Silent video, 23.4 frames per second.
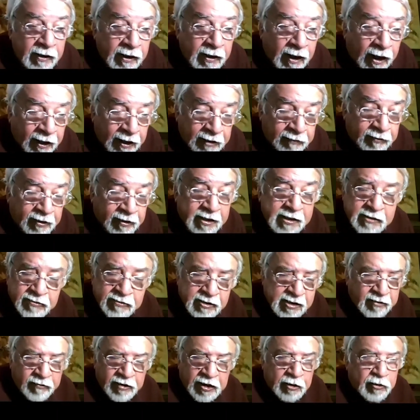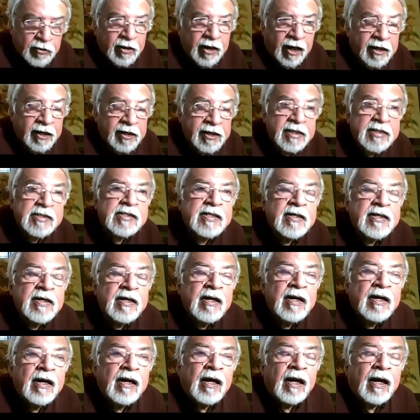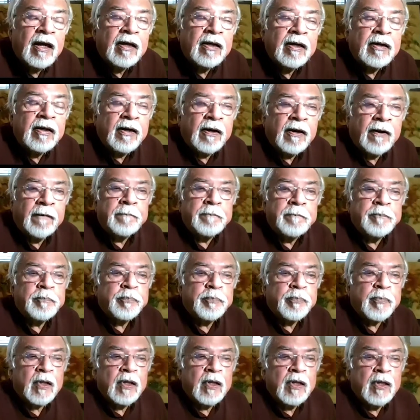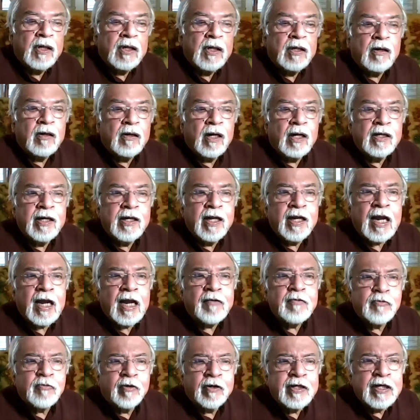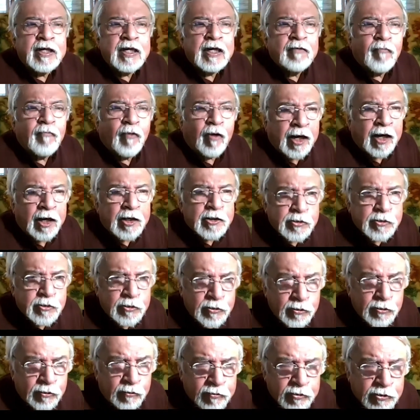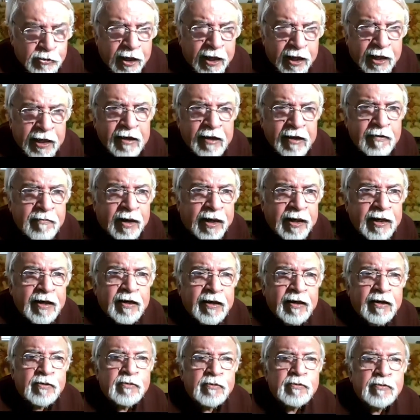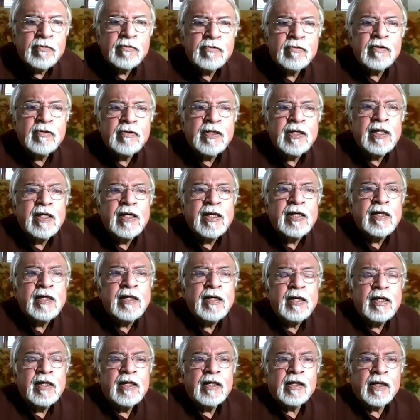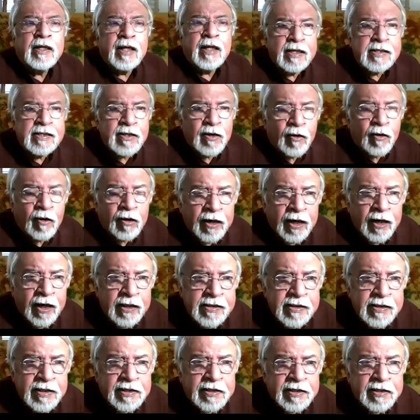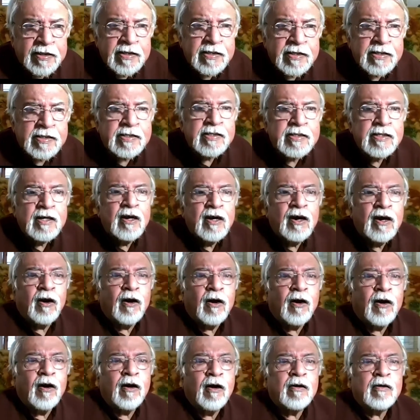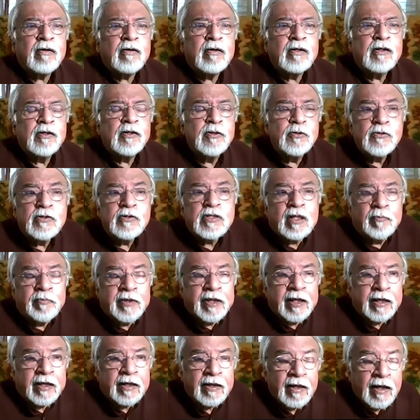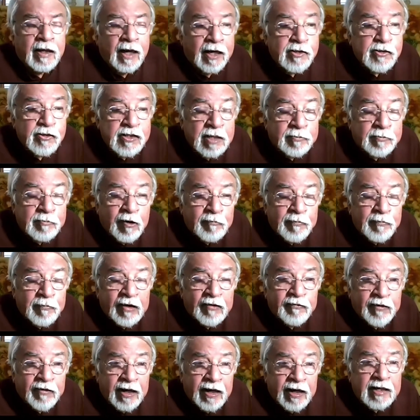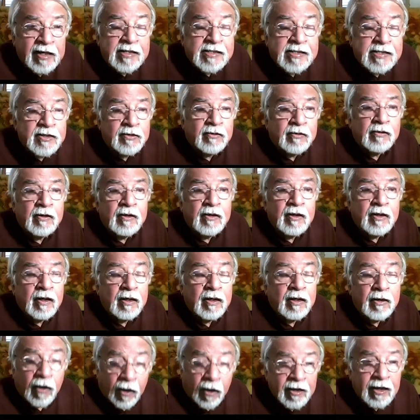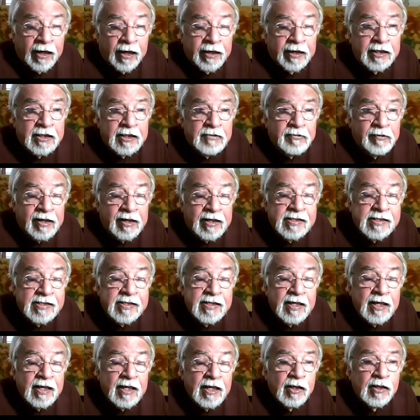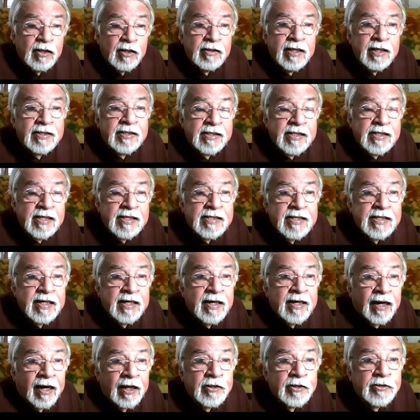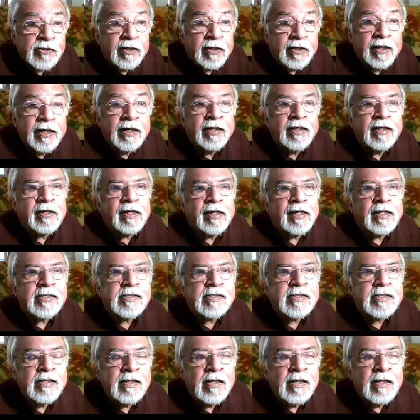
Arnavas was a very good artist. And then I was wondering what I should do. Should I give money to the cancer organizations or do something? So some of my friends, you know, non-artist friends, they suggested that I should create a trust